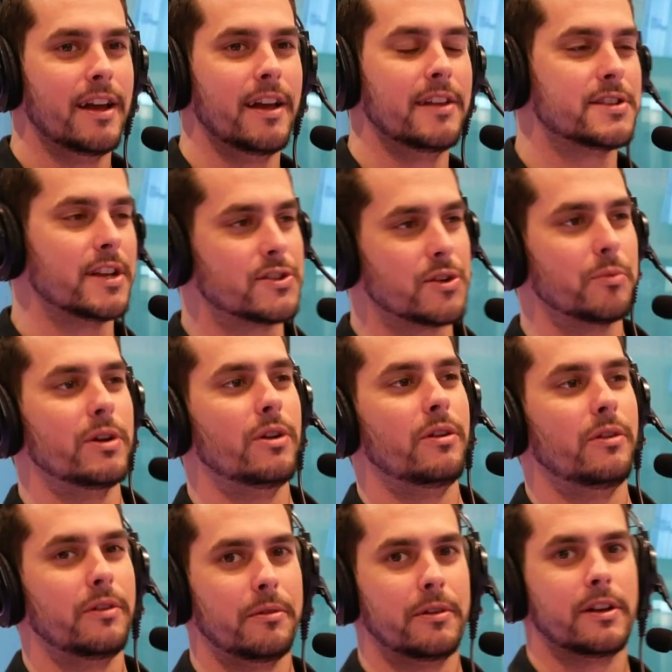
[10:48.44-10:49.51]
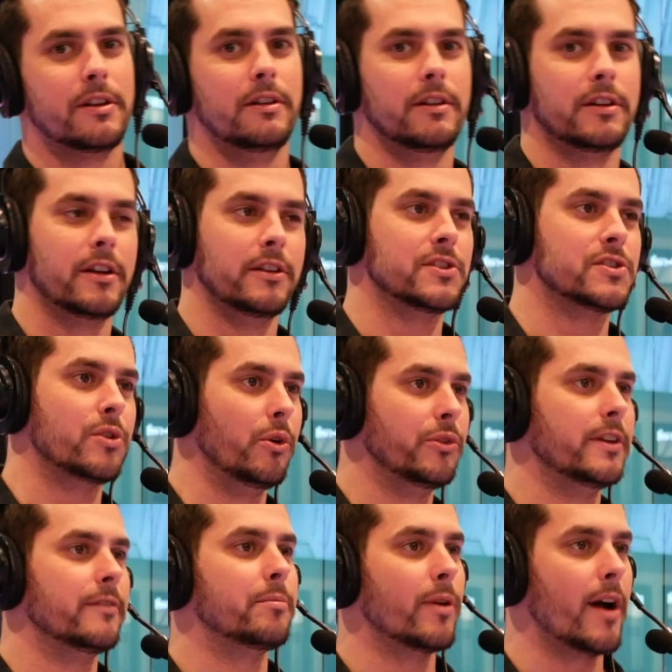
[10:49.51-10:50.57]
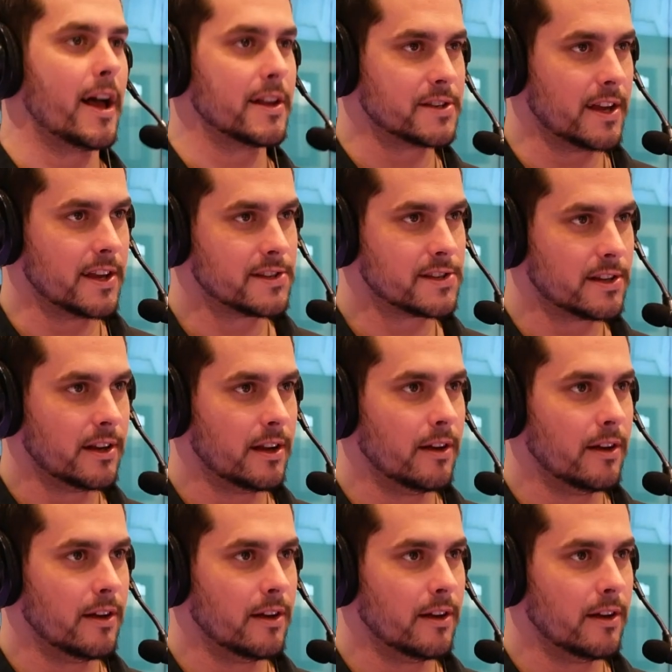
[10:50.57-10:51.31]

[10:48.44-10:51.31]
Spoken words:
it's a real consultative process,